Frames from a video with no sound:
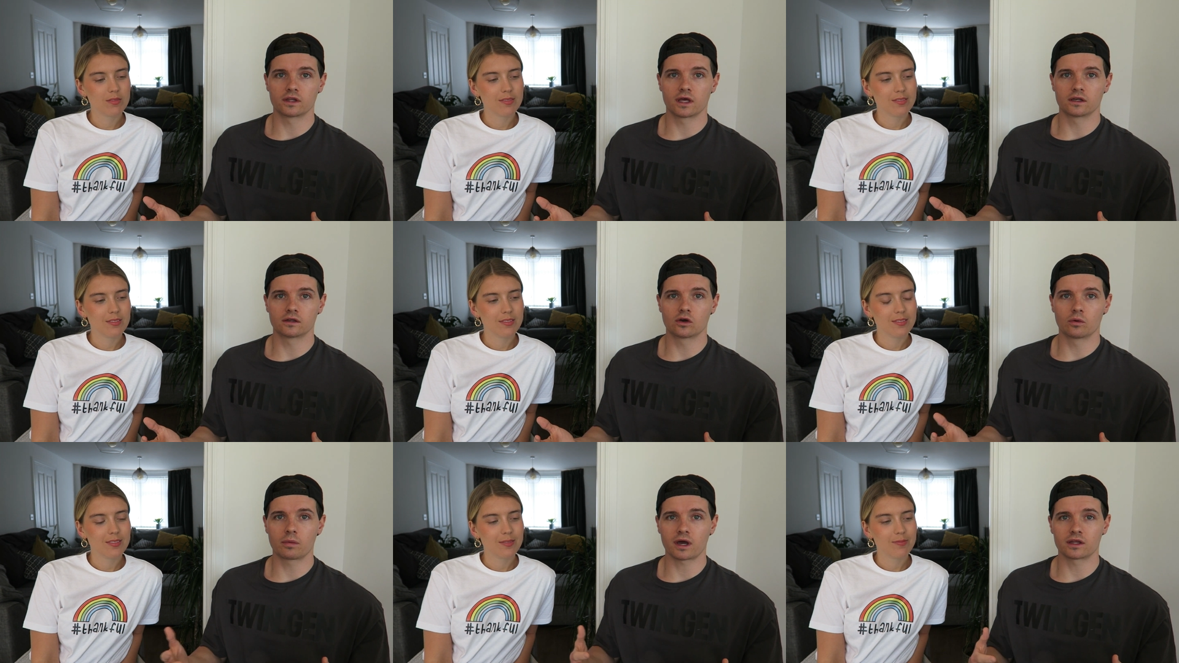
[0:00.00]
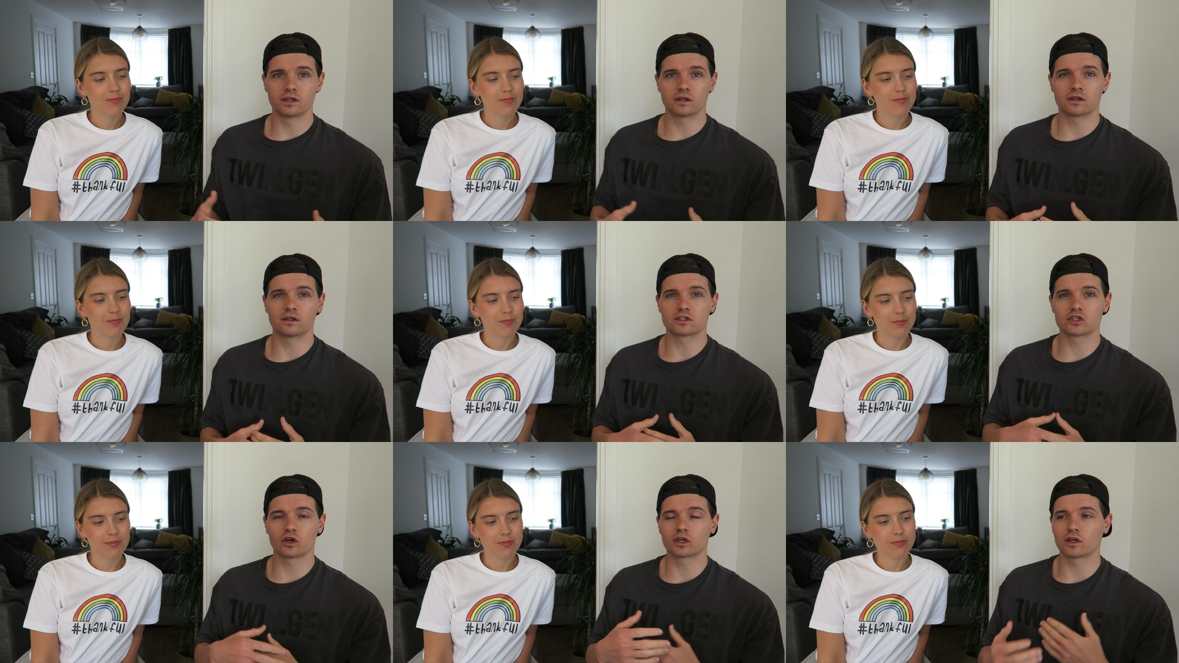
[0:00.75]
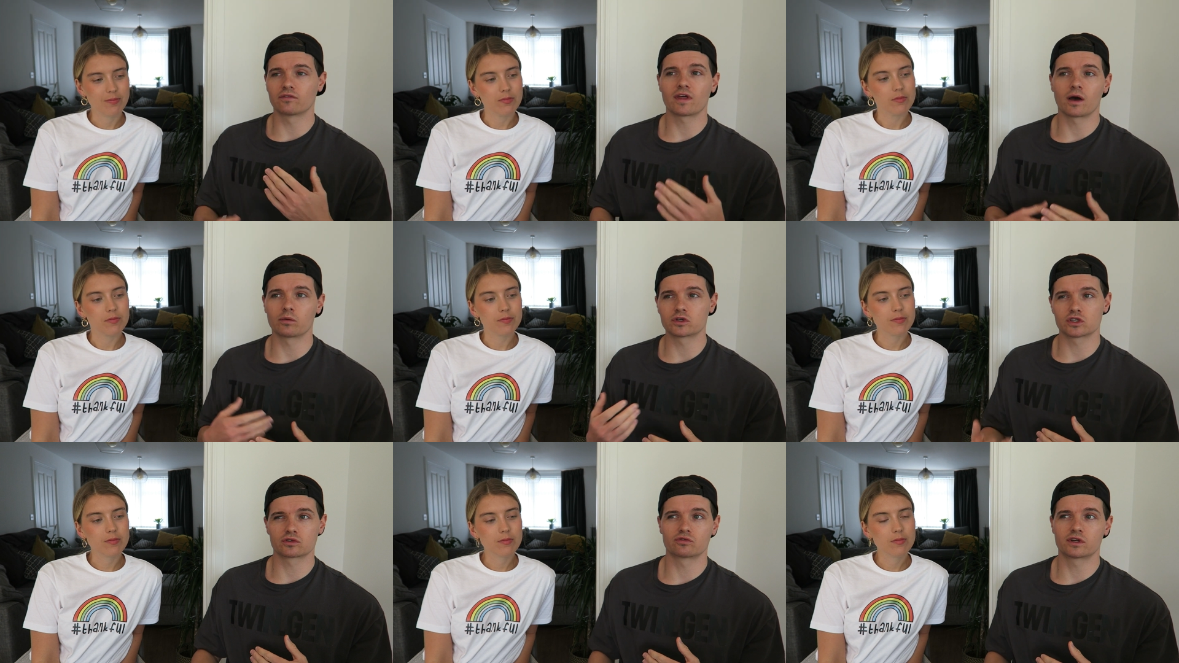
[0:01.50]
Speaker 1: and then going back, and the cycle of that
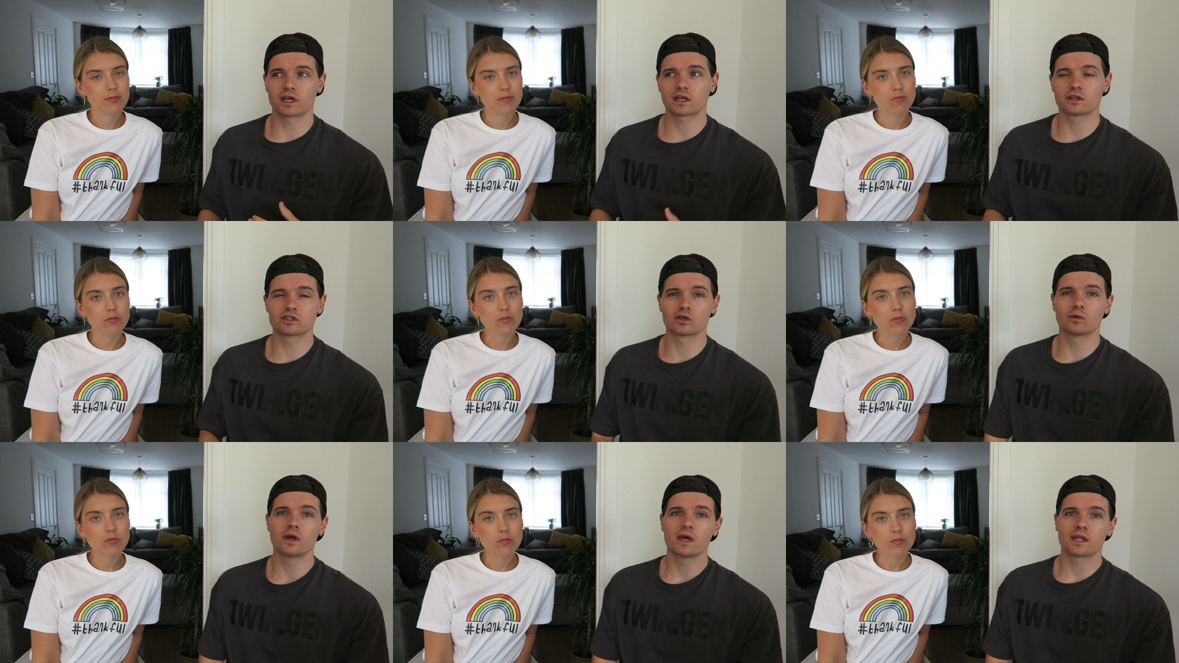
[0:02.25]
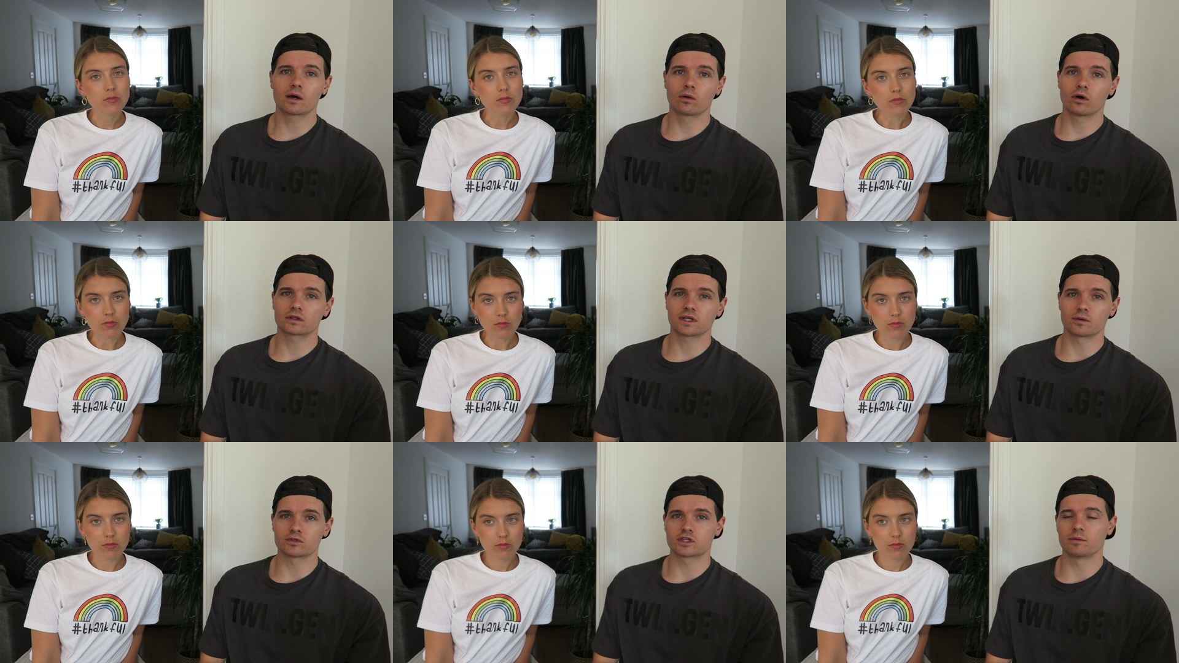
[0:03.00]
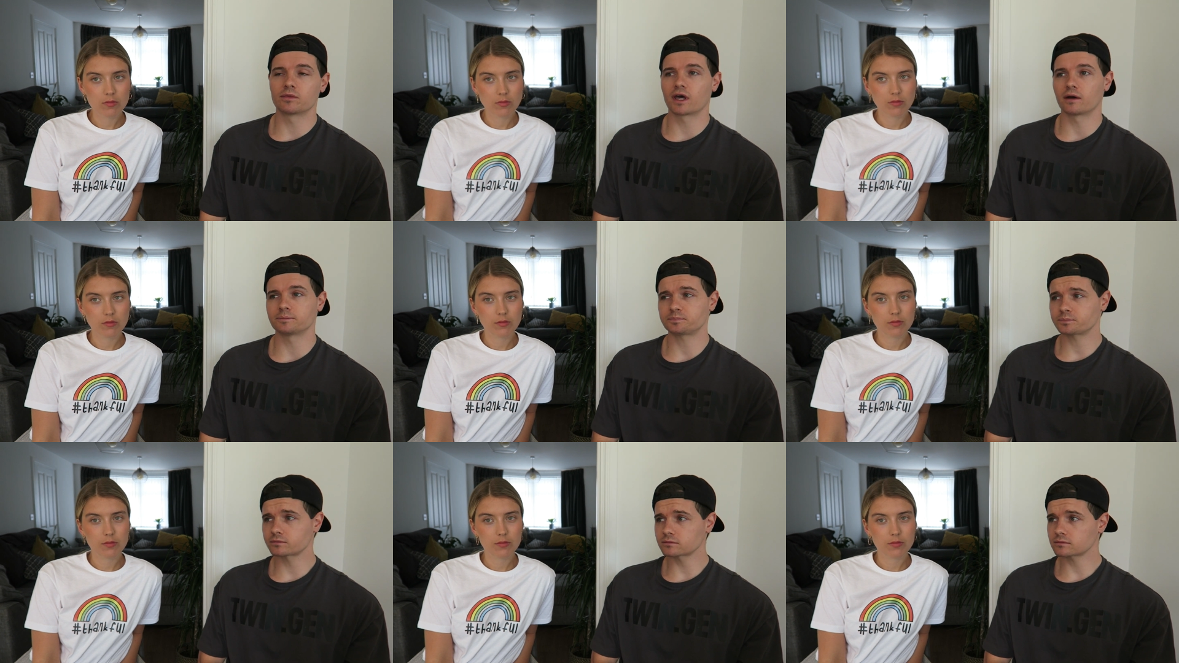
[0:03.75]
was just ridiculous. So now lockdown's come
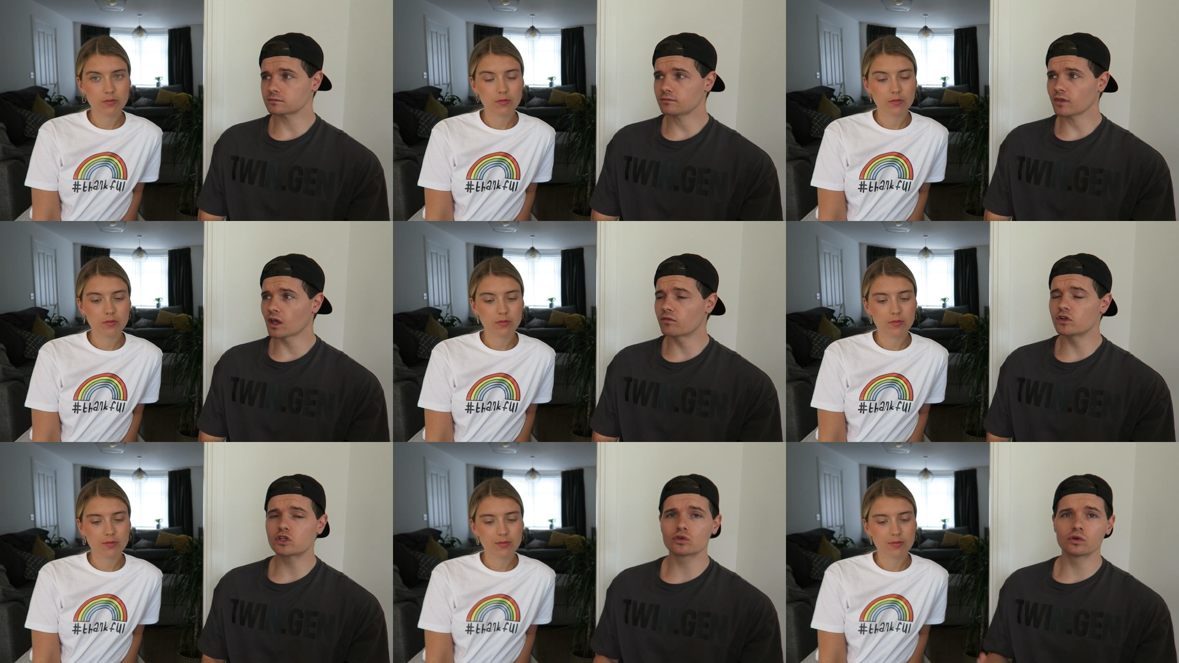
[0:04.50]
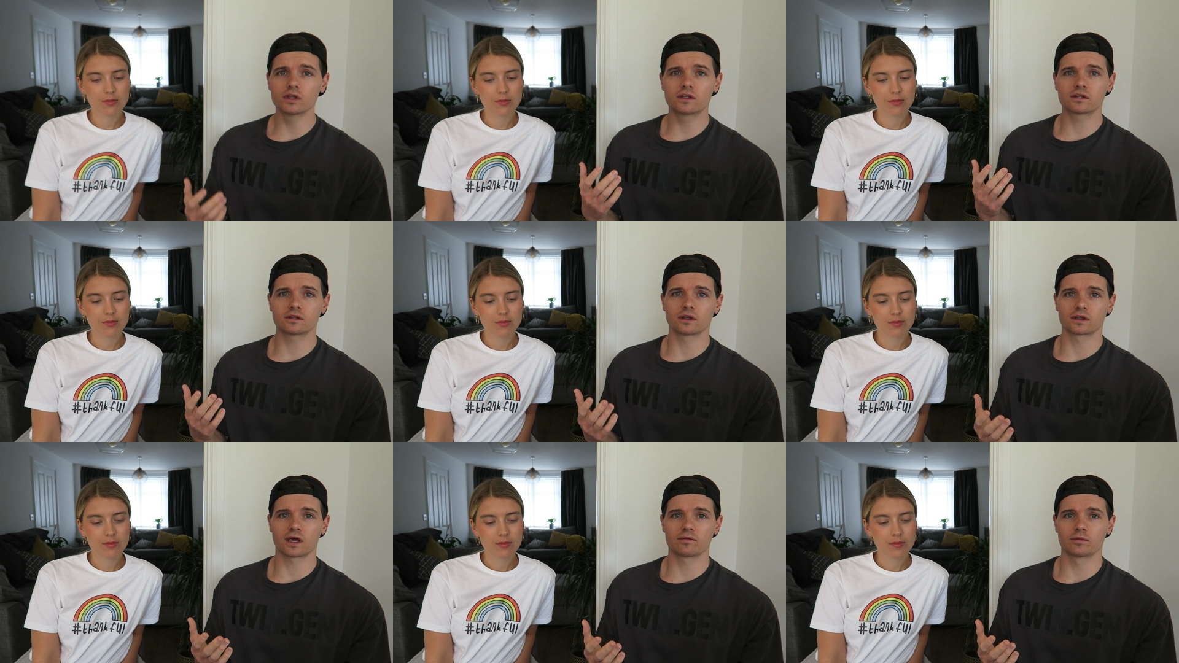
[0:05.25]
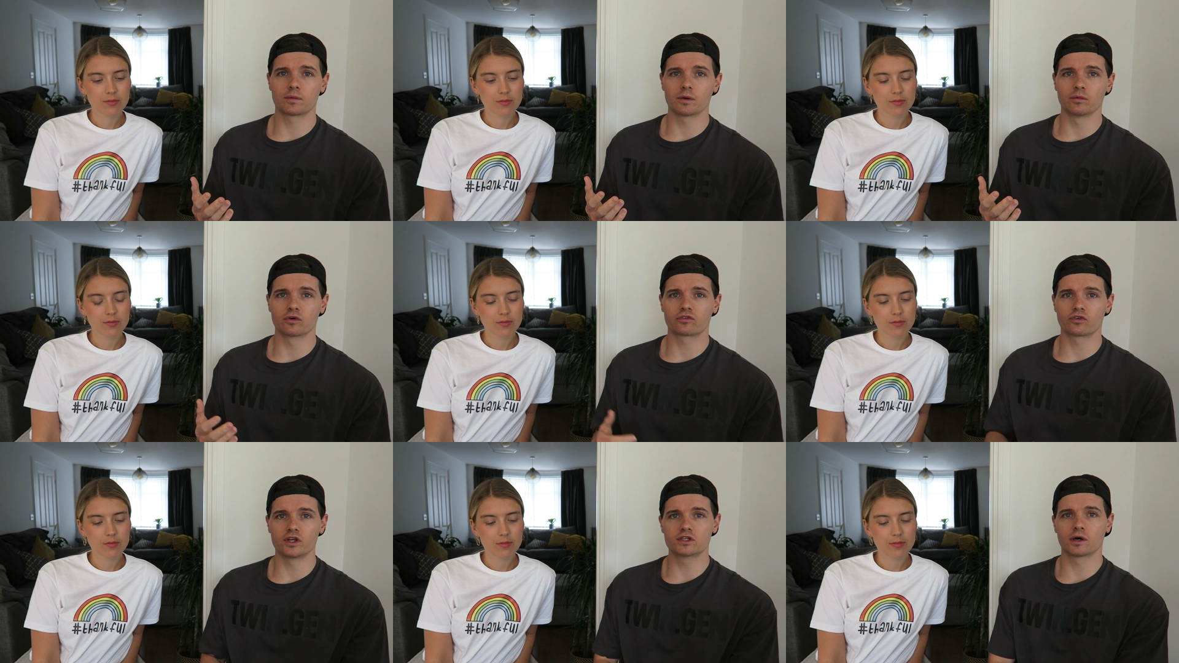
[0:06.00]
down, I've enjoyed like having a bit more
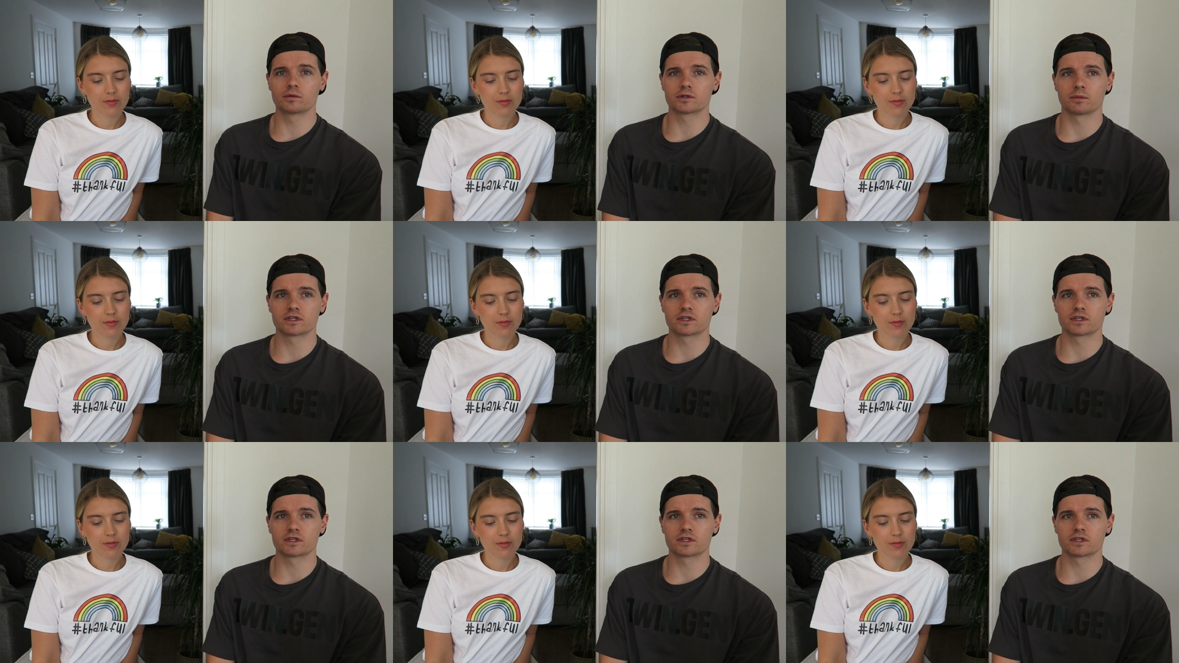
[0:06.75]
free time to